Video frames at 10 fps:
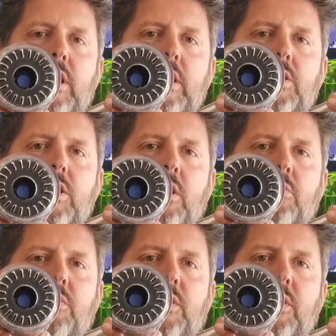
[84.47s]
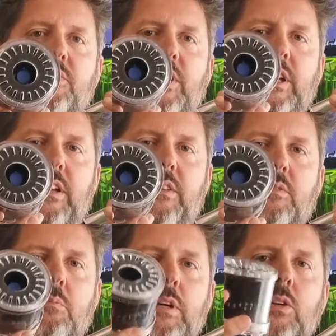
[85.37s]
air stone fitted there
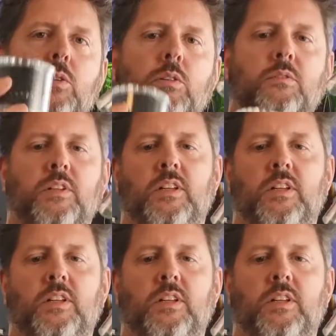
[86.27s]
in the middle,